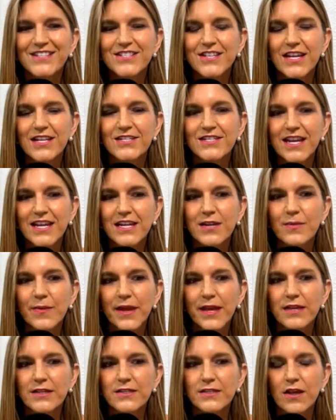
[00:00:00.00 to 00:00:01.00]
a
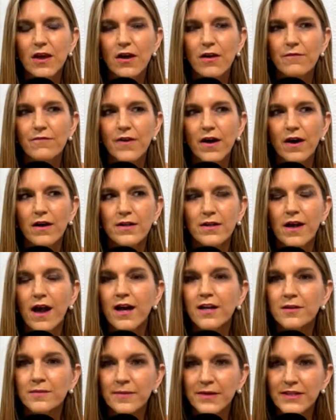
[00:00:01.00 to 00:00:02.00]
database of
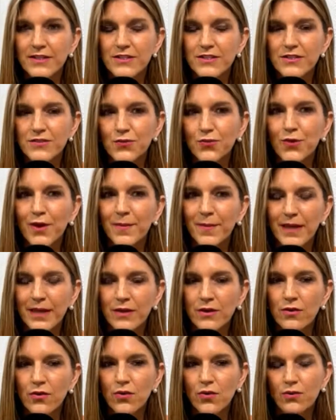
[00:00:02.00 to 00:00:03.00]
anonymous
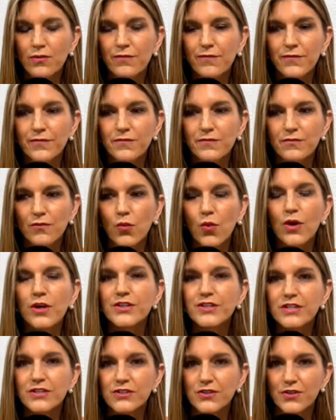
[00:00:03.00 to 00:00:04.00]
women who've
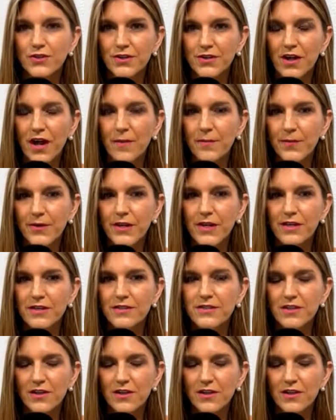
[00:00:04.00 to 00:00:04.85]
worked at certain companies.